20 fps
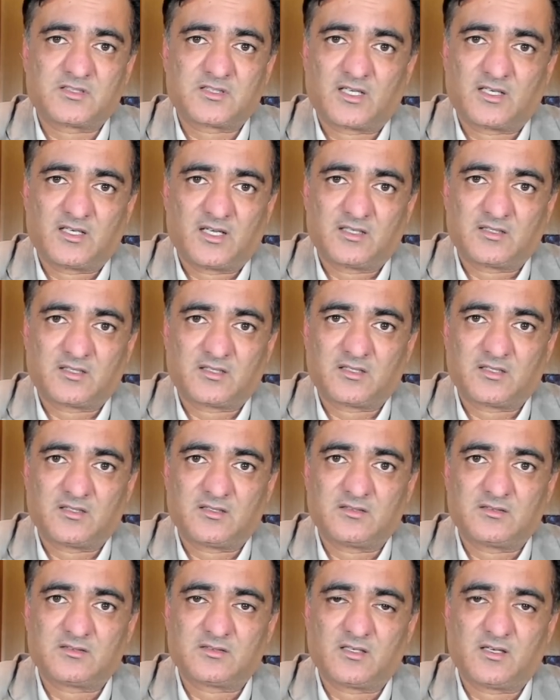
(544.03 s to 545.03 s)

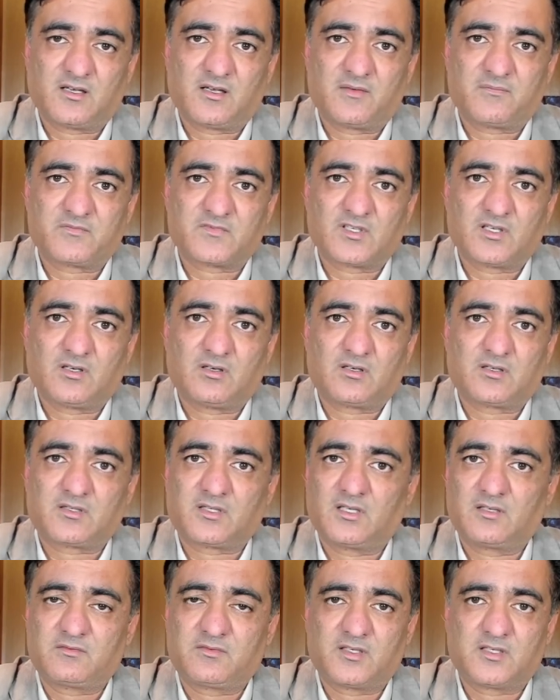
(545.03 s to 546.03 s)
identities or
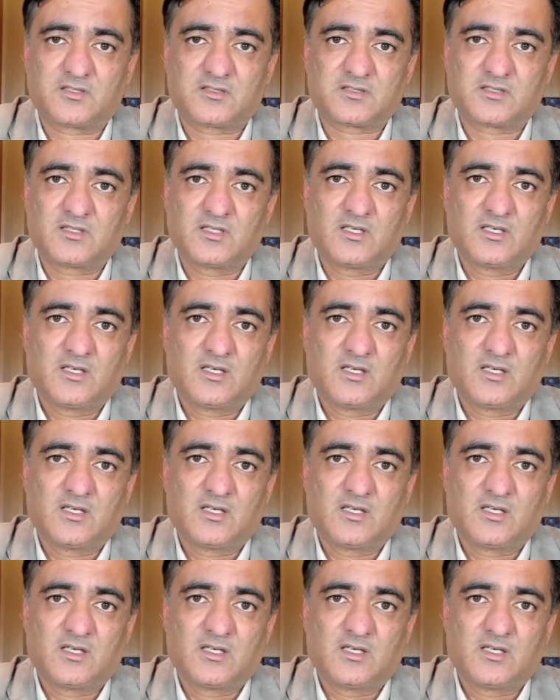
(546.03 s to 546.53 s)
selfish